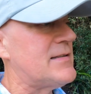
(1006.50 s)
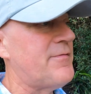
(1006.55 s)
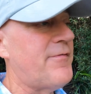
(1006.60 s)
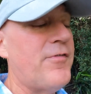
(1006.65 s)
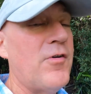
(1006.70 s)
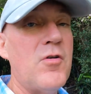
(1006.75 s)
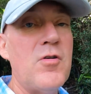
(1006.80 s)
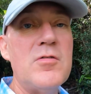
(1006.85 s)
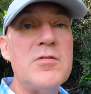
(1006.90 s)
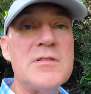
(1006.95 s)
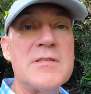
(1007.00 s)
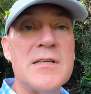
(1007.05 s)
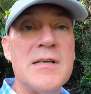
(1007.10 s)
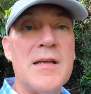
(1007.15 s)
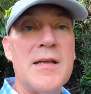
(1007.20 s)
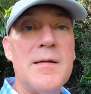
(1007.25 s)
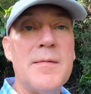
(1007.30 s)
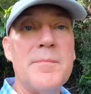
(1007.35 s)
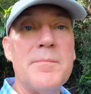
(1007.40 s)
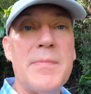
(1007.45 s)
falls
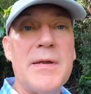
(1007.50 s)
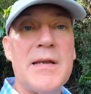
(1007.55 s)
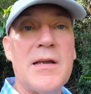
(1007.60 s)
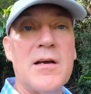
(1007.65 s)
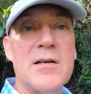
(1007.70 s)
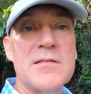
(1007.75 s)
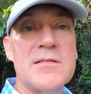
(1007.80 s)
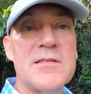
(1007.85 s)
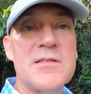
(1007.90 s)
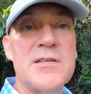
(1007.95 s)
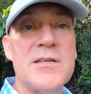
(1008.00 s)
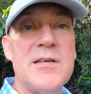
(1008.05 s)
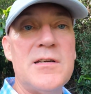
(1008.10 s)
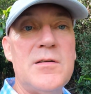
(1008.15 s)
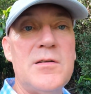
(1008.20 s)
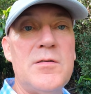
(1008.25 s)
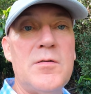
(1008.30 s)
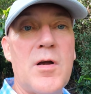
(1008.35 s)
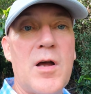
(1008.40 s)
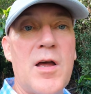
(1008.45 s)
because
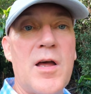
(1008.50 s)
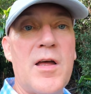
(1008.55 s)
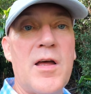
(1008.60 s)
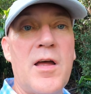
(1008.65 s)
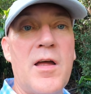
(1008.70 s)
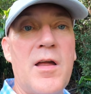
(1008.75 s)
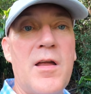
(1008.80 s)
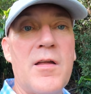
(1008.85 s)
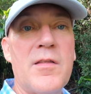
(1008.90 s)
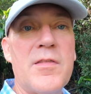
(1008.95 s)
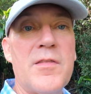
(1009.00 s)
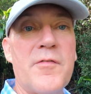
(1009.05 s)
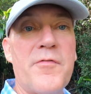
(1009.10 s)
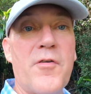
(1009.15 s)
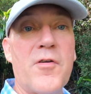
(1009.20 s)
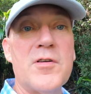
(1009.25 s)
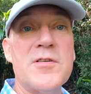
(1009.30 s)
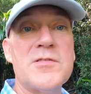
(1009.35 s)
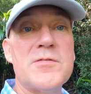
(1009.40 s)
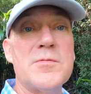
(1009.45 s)
the
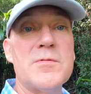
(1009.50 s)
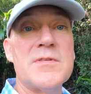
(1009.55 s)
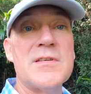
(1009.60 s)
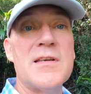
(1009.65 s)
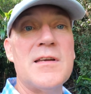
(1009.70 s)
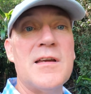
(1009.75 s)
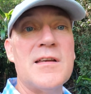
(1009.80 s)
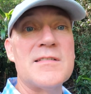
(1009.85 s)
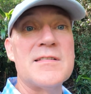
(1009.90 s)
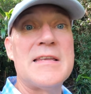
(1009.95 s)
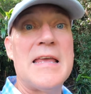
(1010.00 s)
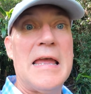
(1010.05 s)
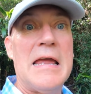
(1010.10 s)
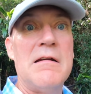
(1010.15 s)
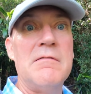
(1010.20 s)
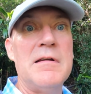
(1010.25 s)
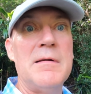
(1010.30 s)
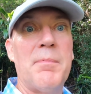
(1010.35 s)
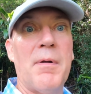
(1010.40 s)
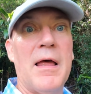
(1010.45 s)
forest was a
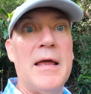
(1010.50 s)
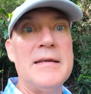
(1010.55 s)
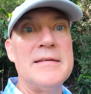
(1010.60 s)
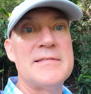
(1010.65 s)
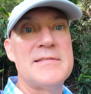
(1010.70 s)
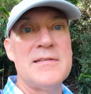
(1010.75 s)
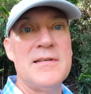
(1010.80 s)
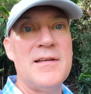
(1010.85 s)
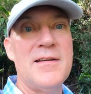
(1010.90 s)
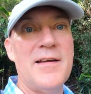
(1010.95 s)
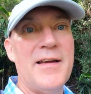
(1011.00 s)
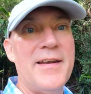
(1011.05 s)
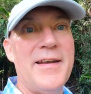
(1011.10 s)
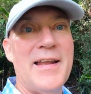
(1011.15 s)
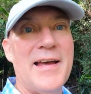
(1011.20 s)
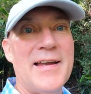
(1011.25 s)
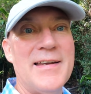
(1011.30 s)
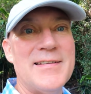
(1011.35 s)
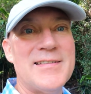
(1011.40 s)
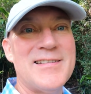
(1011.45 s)
scary place at
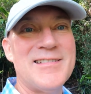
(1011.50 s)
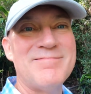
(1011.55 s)
night.